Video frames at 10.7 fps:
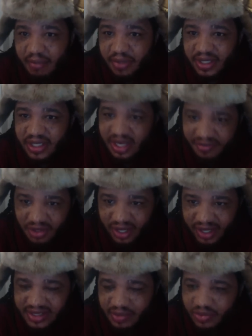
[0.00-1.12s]
but even though, like
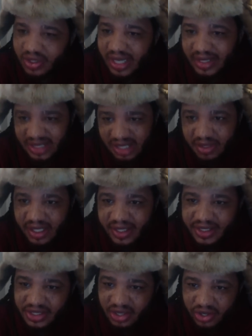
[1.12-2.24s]
I said, when you guys give me a lot of
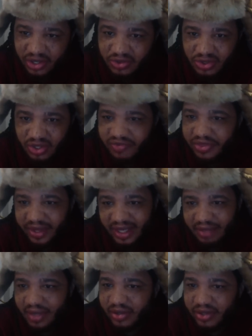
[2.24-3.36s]
these articles, don't ever think that I'm
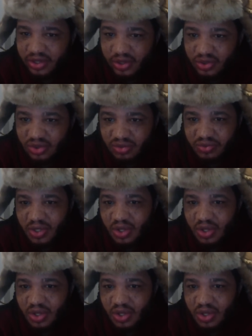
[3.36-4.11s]
not going to use them.